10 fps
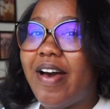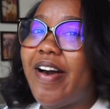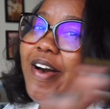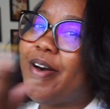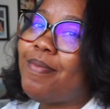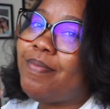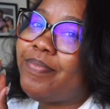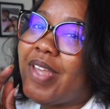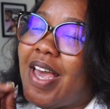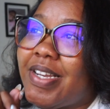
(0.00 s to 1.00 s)

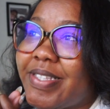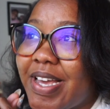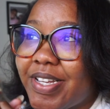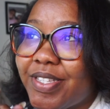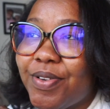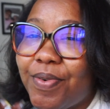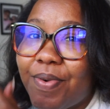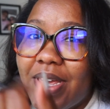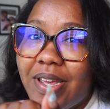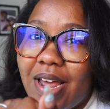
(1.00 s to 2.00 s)
I decided to
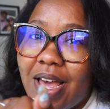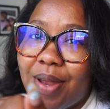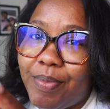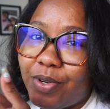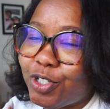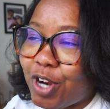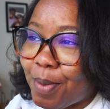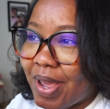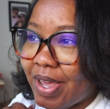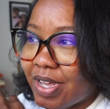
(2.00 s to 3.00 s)
go in and blow dry
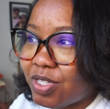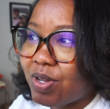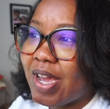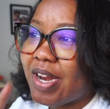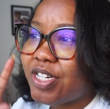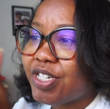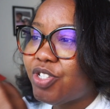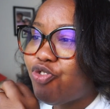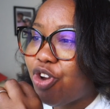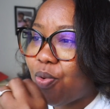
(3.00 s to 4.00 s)
my hair, so I kind of
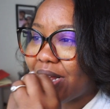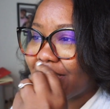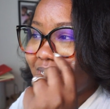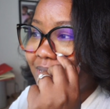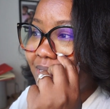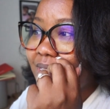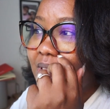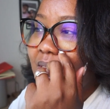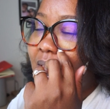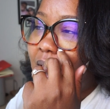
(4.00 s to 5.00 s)
just re-wet it,
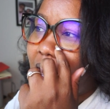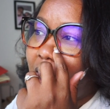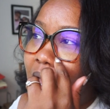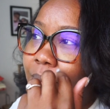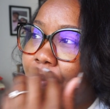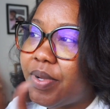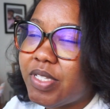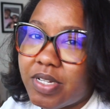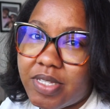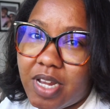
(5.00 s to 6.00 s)

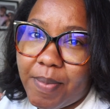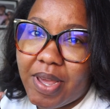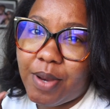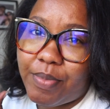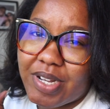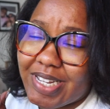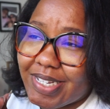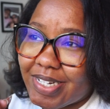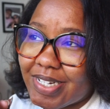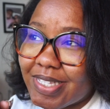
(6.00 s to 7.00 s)
put on some of my heat
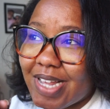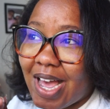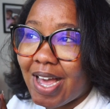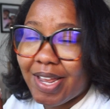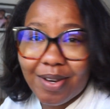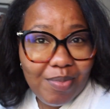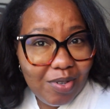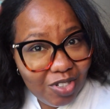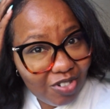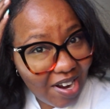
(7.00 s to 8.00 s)
protectants and
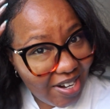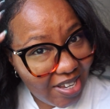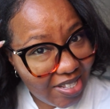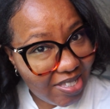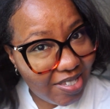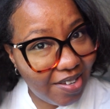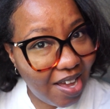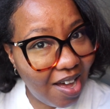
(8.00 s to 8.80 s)
blow dried it.